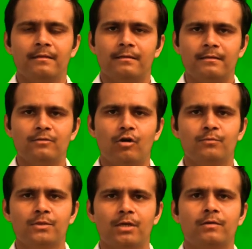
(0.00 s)
is
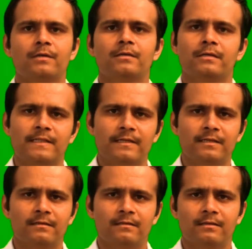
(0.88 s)
observed in
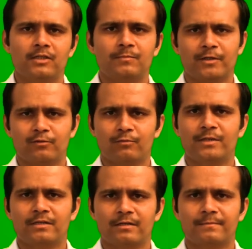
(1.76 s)
the
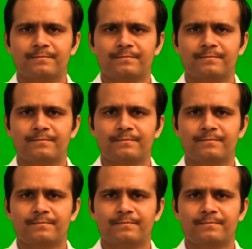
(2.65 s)
spectrometer.